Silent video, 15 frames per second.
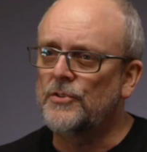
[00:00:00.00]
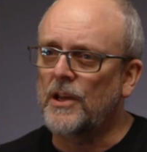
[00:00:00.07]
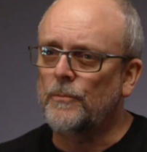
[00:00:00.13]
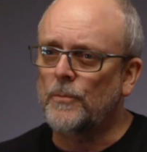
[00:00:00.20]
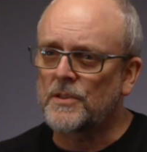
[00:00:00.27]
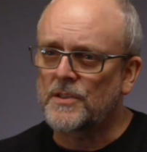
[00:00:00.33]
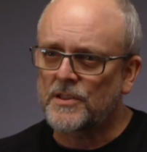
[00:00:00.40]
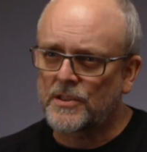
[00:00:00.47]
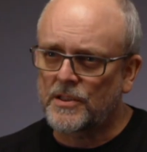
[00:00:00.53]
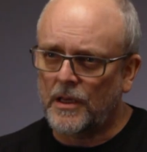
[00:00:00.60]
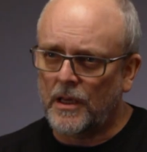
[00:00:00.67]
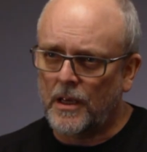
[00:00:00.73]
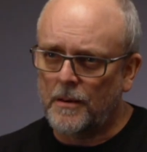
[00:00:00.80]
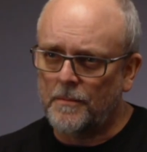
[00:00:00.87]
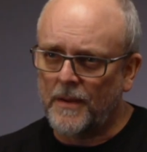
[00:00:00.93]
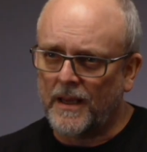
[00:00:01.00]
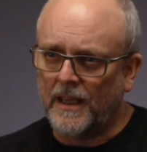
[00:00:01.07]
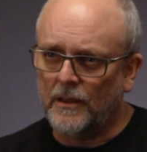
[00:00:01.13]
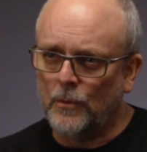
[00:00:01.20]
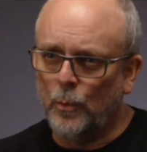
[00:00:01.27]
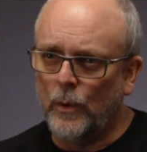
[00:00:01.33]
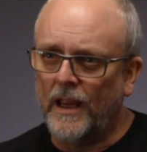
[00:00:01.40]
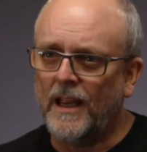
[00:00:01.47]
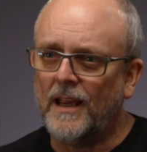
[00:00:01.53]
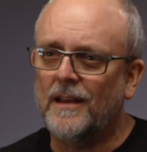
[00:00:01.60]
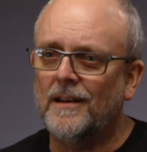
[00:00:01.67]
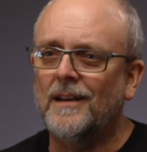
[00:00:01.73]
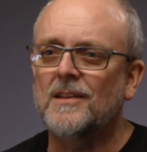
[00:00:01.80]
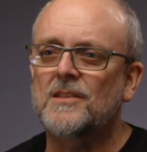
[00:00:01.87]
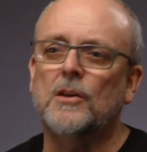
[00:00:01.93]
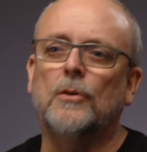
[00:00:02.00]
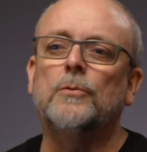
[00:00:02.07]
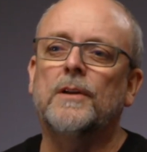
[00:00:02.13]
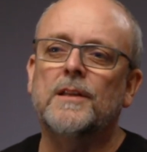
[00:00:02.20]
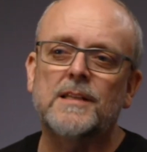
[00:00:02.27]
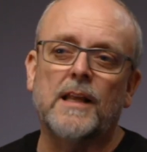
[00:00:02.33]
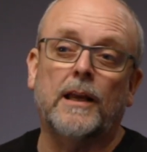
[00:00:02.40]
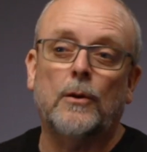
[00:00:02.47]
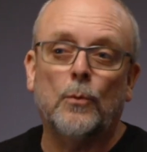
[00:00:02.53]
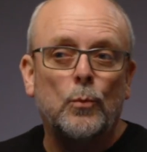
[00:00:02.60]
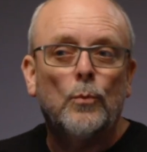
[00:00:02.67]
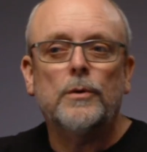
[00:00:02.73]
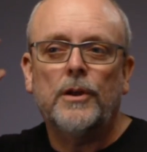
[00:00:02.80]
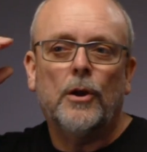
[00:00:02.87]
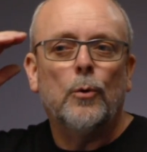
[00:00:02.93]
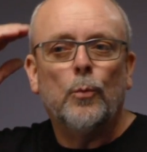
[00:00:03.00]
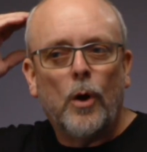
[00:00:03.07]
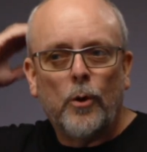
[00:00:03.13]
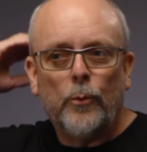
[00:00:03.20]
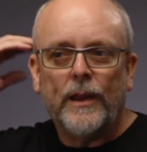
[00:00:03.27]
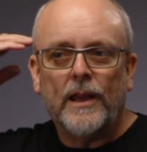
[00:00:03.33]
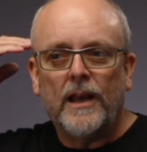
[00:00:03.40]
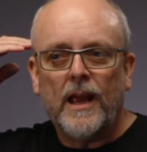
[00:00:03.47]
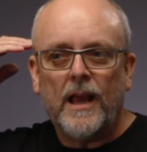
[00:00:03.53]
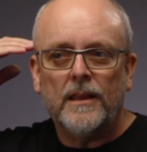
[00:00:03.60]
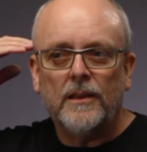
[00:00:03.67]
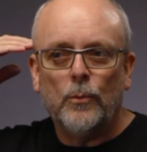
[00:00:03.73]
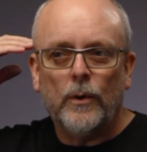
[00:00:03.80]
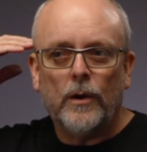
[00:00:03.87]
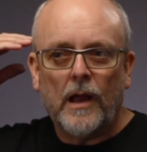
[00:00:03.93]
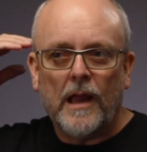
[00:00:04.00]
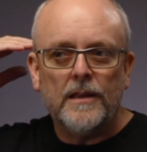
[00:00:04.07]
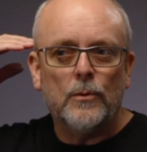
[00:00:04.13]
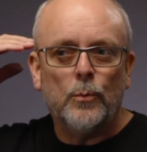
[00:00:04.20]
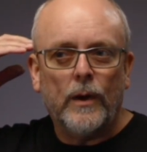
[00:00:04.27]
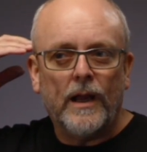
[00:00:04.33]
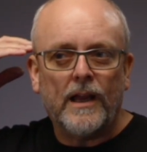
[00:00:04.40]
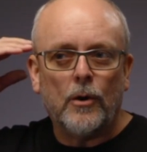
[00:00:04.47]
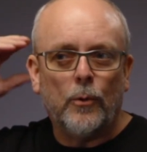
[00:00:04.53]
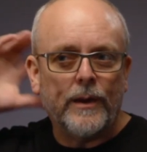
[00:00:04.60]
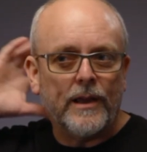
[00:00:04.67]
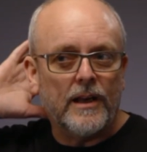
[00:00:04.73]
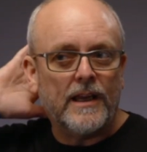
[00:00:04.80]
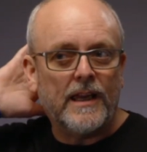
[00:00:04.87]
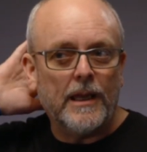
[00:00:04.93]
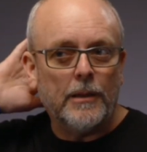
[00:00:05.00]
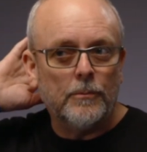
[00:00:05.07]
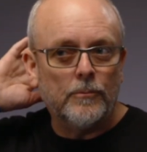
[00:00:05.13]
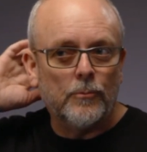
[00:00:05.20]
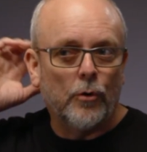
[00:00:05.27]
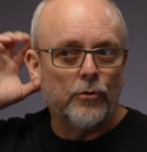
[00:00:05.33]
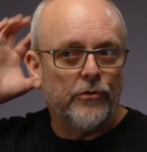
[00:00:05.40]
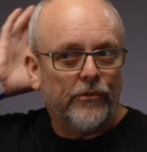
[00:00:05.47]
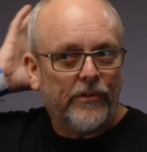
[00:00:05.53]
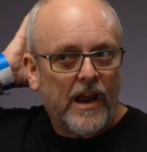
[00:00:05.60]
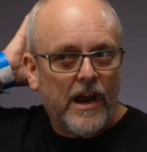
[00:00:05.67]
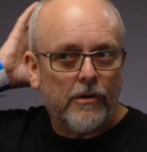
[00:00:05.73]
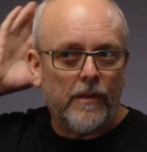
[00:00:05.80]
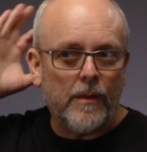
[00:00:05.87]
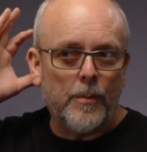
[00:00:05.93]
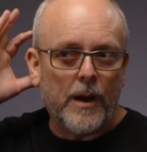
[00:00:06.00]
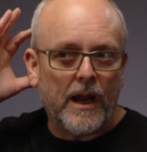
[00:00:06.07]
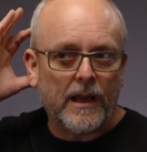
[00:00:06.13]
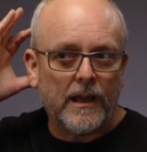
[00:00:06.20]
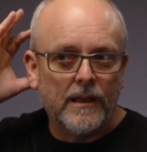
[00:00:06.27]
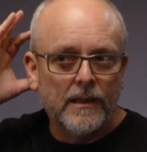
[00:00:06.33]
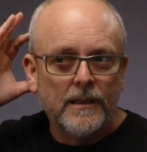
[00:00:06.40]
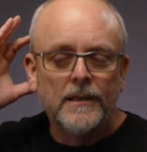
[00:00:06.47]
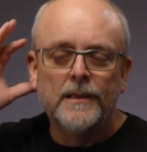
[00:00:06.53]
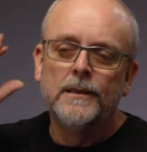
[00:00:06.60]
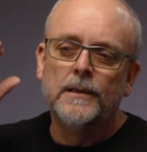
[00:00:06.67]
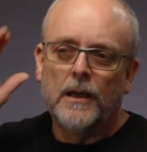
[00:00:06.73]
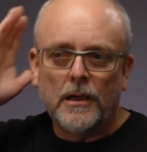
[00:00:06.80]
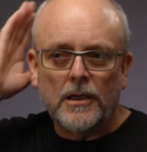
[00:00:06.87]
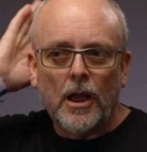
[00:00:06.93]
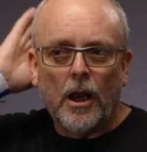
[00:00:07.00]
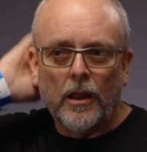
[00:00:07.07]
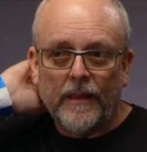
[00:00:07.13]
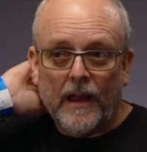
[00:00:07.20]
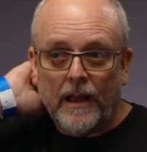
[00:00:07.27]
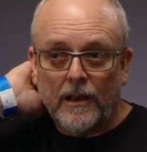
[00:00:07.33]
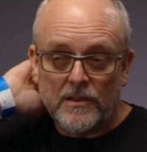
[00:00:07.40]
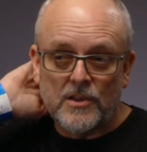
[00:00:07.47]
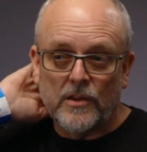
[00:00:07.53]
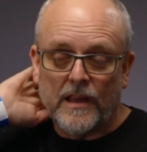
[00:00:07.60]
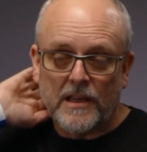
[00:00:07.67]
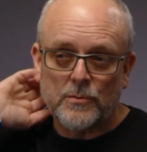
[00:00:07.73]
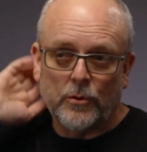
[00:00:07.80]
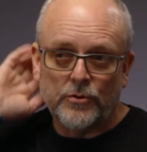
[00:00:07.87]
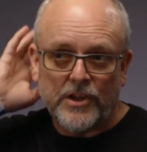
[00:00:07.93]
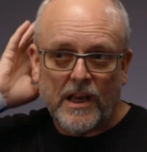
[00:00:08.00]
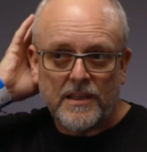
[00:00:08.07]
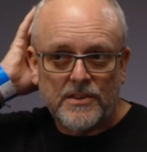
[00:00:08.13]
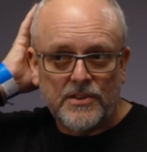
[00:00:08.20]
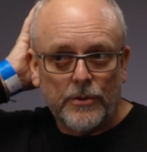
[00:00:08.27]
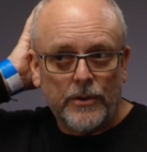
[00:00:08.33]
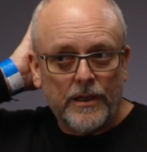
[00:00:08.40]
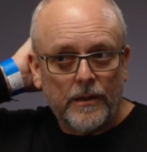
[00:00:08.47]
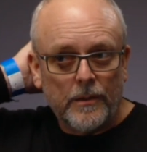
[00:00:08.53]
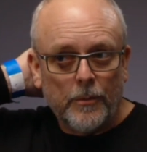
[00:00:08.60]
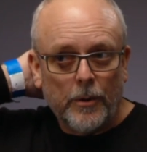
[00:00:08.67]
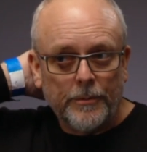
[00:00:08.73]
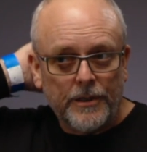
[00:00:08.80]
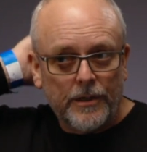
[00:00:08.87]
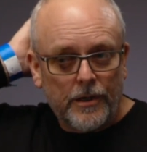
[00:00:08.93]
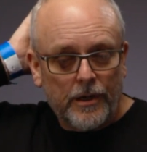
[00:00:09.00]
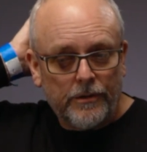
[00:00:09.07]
Jan was making the wig, and it's like, you know, where are we going to end the wig? Are we going to keep Roger's hair at the back and colour that? So that's what Jan's doing at the moment.